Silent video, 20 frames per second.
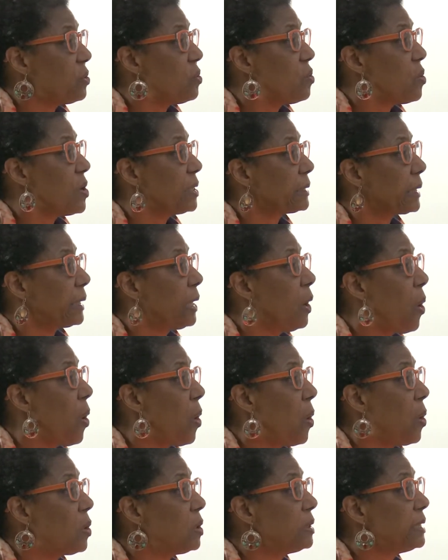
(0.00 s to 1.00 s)
want to
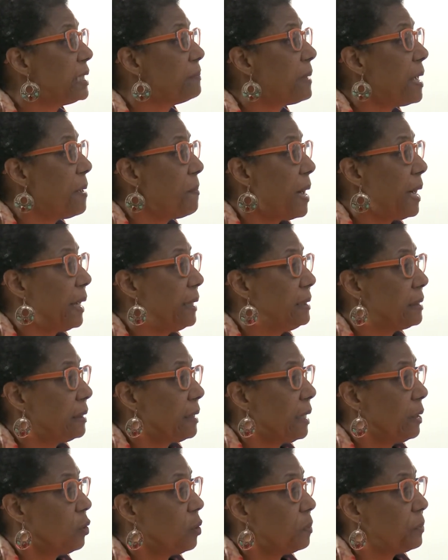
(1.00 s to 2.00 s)
hold in my mind, and
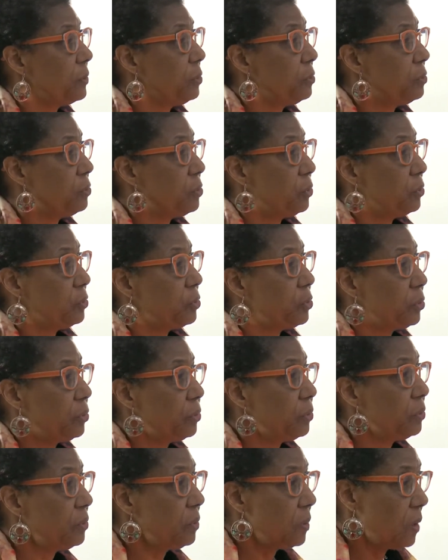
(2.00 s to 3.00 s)
I hope you do
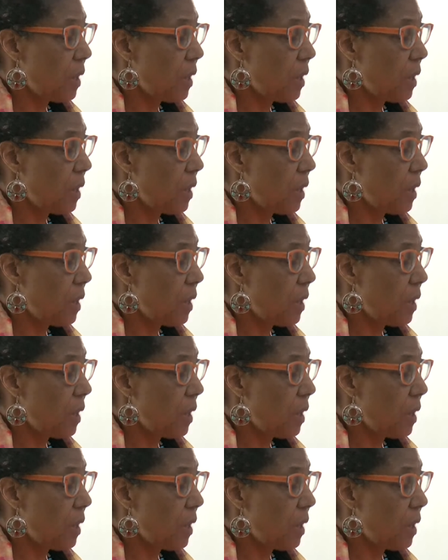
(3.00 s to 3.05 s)
too,